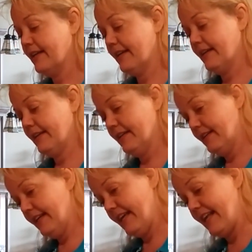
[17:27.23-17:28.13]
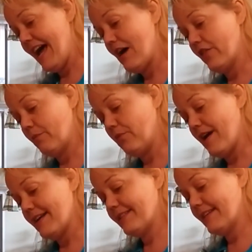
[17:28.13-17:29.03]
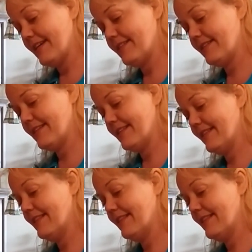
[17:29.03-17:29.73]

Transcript: and how they're processed,